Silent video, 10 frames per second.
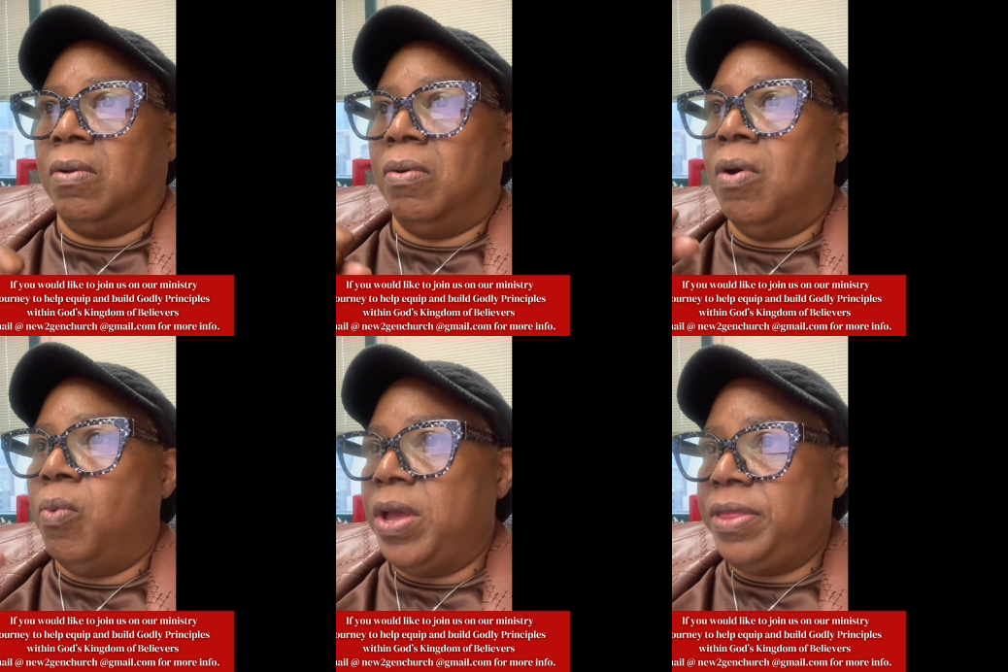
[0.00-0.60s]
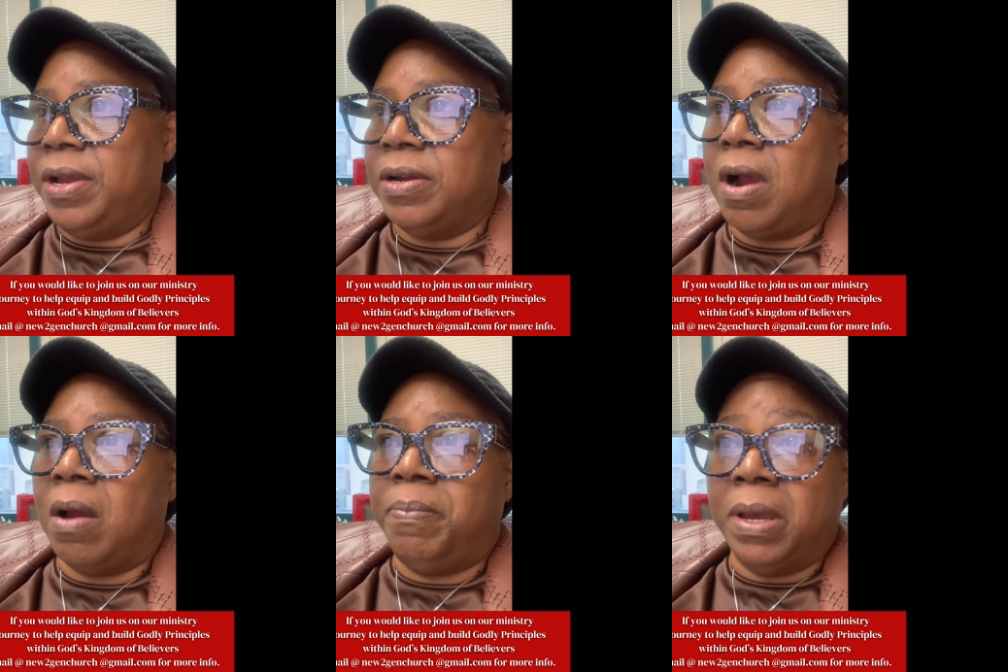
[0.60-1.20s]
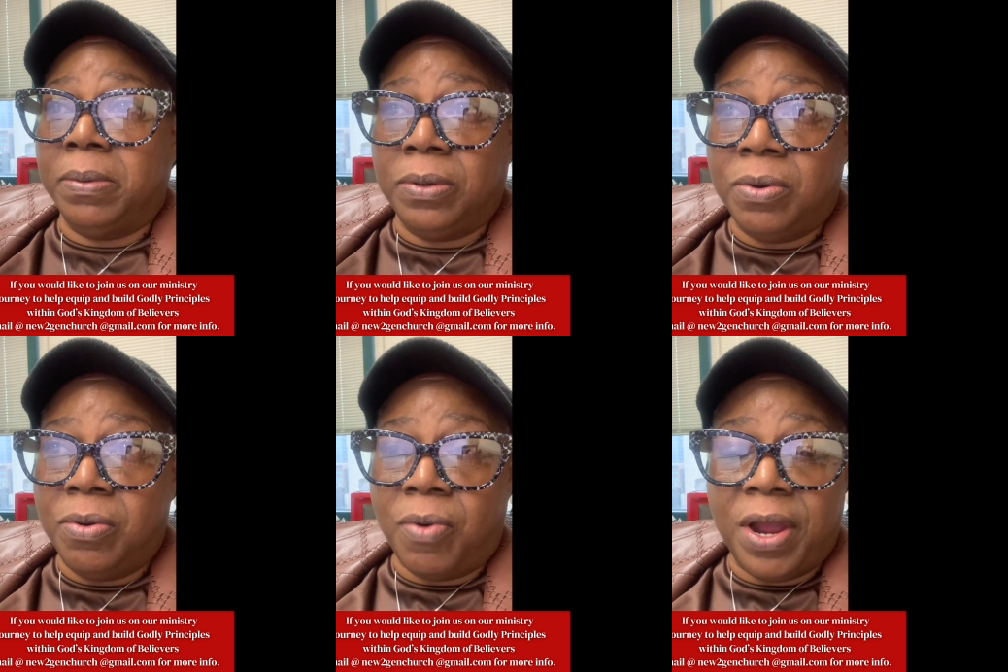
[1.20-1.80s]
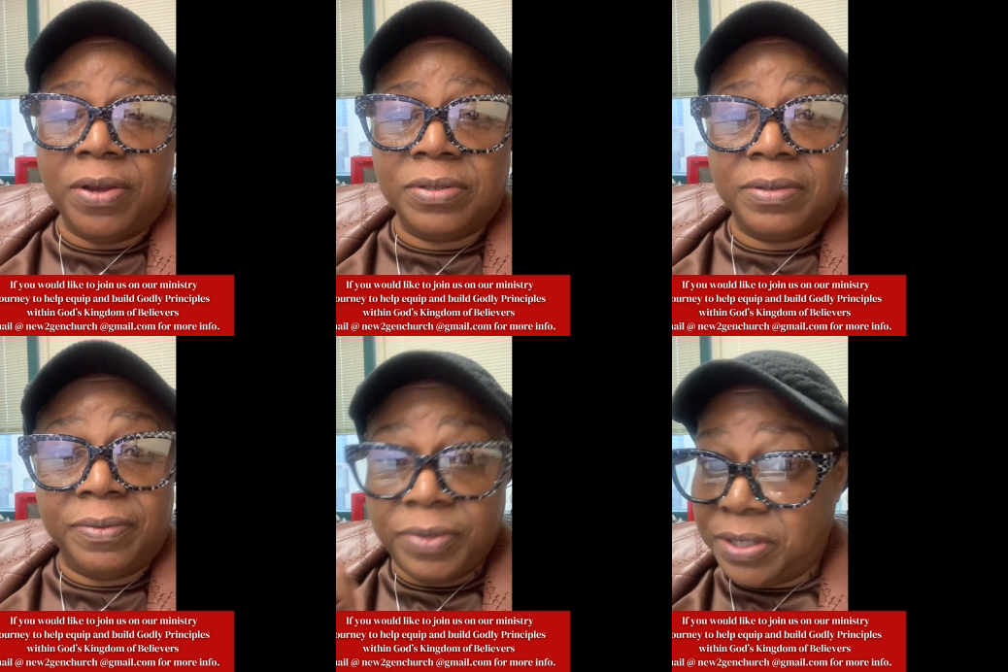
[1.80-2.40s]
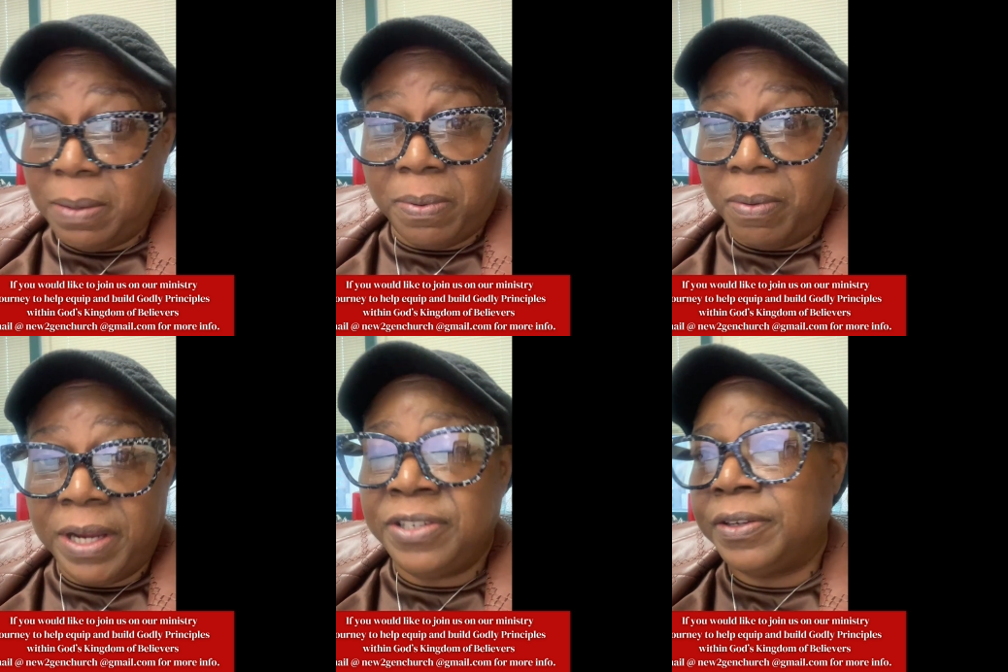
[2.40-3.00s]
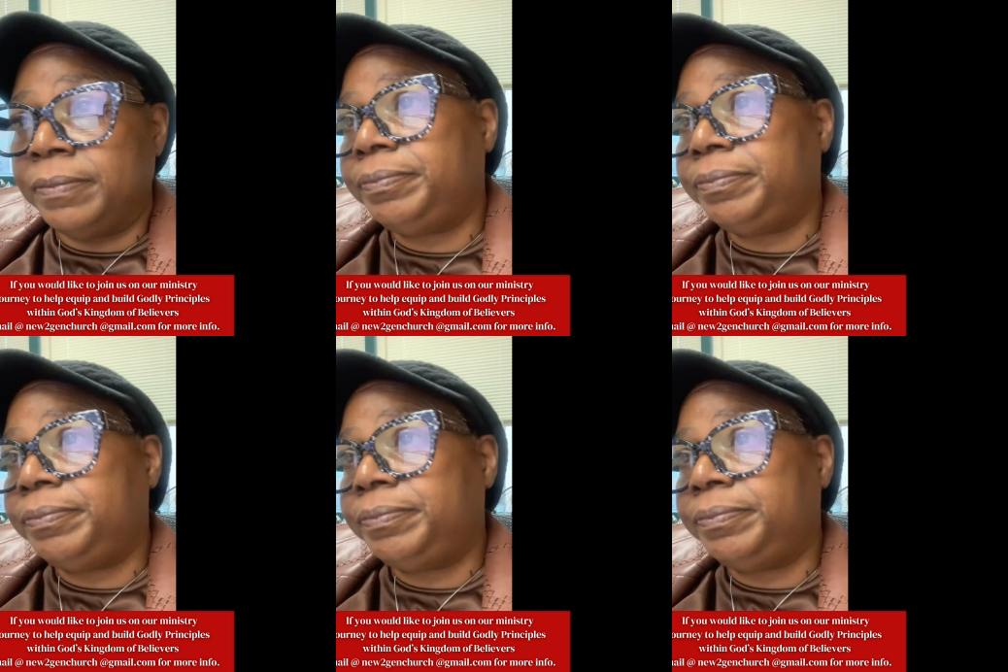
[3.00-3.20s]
or where there are biblical grounds for separation.